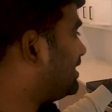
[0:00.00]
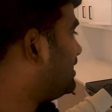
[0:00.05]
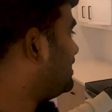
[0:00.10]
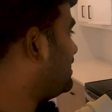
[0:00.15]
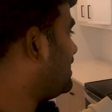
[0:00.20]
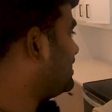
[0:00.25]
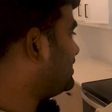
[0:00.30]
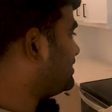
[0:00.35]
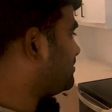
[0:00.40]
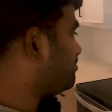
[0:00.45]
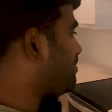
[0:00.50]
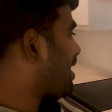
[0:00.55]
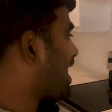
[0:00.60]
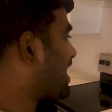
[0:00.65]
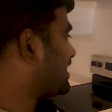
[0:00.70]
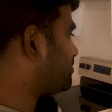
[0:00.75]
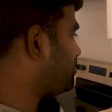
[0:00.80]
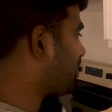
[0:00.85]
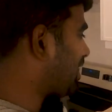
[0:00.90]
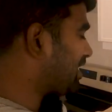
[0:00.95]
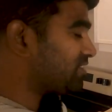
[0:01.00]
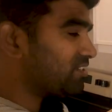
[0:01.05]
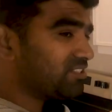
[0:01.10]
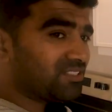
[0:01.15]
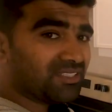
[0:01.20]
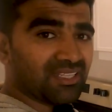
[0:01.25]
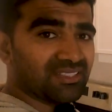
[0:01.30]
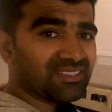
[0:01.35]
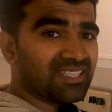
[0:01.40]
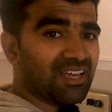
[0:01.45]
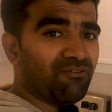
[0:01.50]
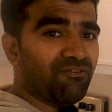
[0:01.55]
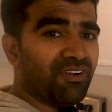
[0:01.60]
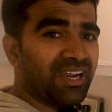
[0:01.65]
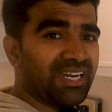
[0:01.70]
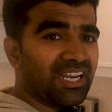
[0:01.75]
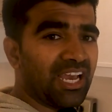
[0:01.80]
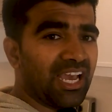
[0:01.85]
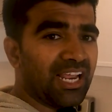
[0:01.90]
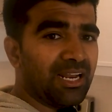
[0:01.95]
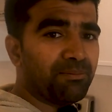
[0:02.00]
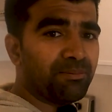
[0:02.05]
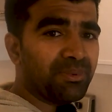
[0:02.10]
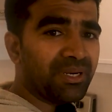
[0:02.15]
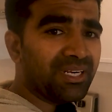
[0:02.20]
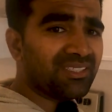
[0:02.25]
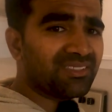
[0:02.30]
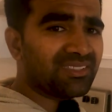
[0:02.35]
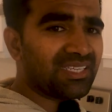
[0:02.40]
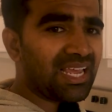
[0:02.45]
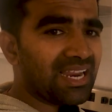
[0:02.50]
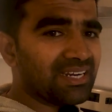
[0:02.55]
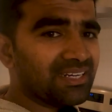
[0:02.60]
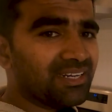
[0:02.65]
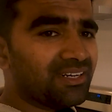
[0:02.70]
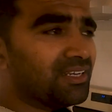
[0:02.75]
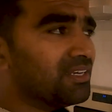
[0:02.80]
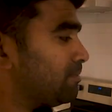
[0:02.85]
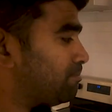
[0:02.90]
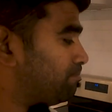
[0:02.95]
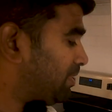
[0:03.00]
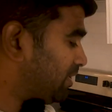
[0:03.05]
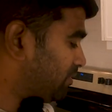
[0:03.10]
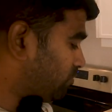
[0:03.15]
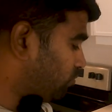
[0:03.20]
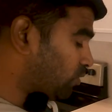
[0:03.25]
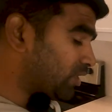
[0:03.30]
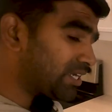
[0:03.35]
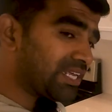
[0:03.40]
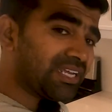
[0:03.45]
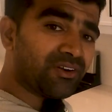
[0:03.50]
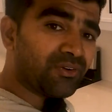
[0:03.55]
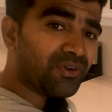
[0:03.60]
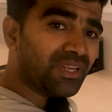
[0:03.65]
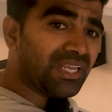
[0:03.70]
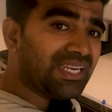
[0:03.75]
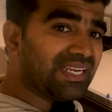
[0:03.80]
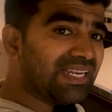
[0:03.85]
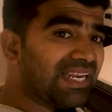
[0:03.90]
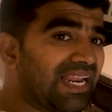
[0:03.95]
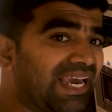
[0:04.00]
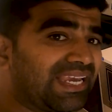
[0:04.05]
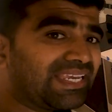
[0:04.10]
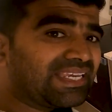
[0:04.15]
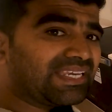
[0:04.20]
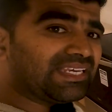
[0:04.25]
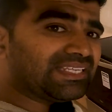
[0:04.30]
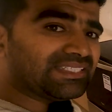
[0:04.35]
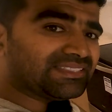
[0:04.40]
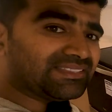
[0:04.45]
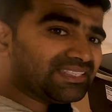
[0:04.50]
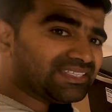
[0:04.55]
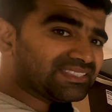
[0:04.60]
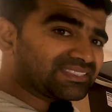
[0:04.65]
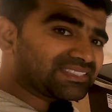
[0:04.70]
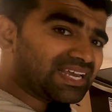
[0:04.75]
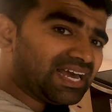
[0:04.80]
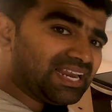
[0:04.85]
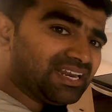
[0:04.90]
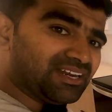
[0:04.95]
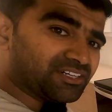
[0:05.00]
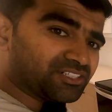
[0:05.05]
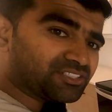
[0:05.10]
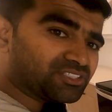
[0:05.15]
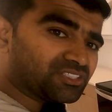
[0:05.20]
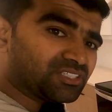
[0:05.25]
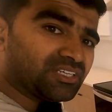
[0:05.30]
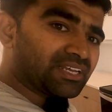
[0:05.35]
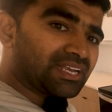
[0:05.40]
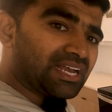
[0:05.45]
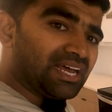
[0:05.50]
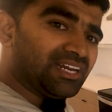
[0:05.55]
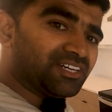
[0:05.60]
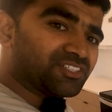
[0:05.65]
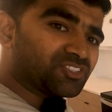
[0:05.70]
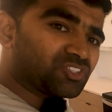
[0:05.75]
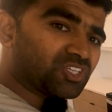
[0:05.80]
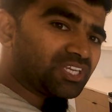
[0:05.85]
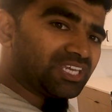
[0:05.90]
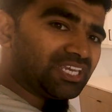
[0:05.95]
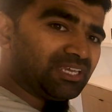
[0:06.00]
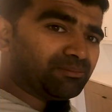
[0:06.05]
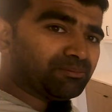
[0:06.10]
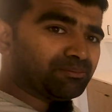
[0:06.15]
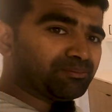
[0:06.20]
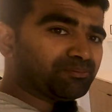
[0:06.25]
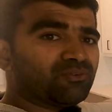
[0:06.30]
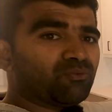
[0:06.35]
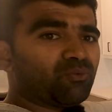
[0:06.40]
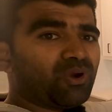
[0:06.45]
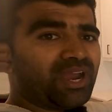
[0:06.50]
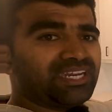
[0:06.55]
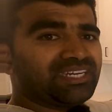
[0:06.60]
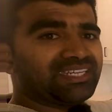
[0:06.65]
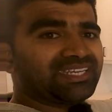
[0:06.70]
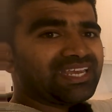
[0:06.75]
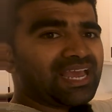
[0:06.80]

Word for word: and a nice backsplashes, the subway tile, pretty standard. But what I really like is this colors, color scheme, white